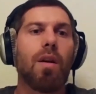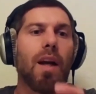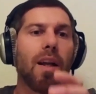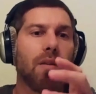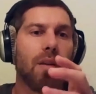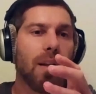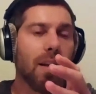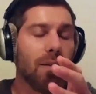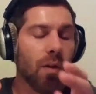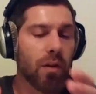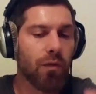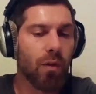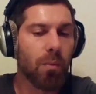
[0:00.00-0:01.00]
and it was
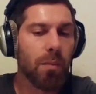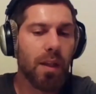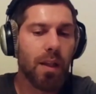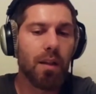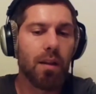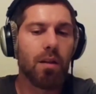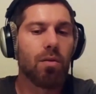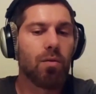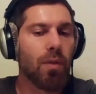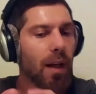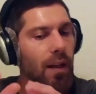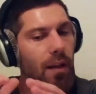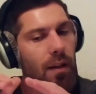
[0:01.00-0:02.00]
for me
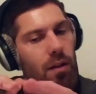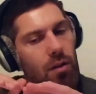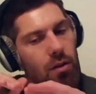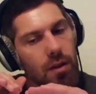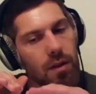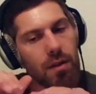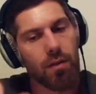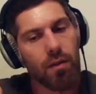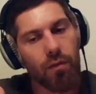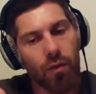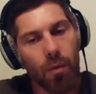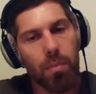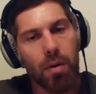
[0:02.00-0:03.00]
ready just
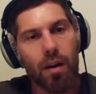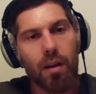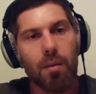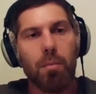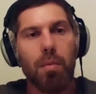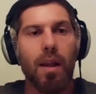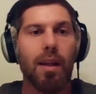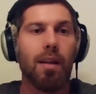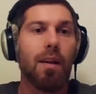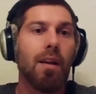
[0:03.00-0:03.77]
for plug and play.